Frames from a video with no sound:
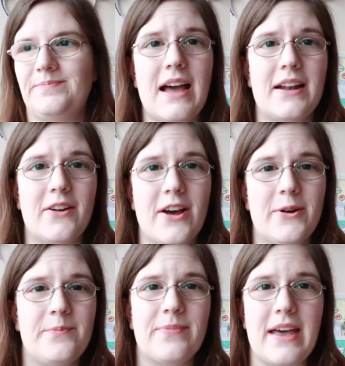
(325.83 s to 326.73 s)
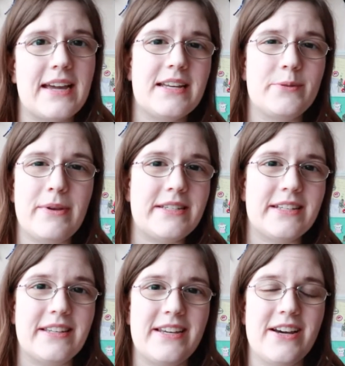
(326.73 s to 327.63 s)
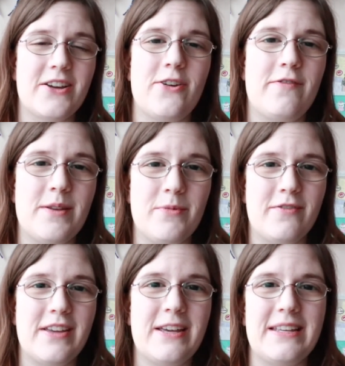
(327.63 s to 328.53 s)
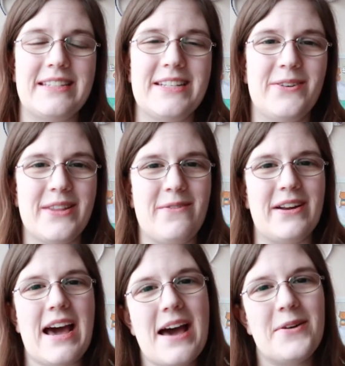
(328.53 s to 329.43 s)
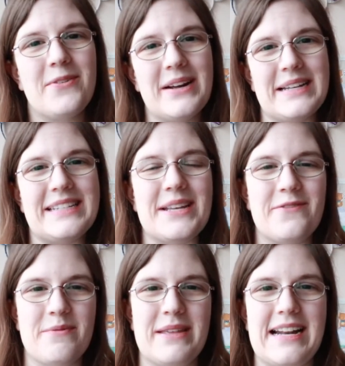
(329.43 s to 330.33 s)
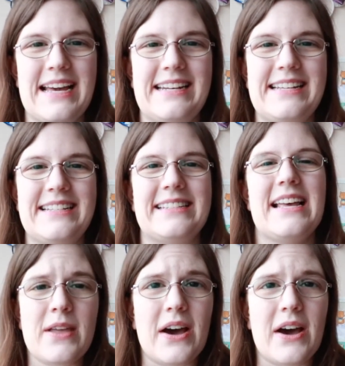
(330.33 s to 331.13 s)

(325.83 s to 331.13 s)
I don't know, I guess basically a Goofy movie is the only one I would want to see from the 90s.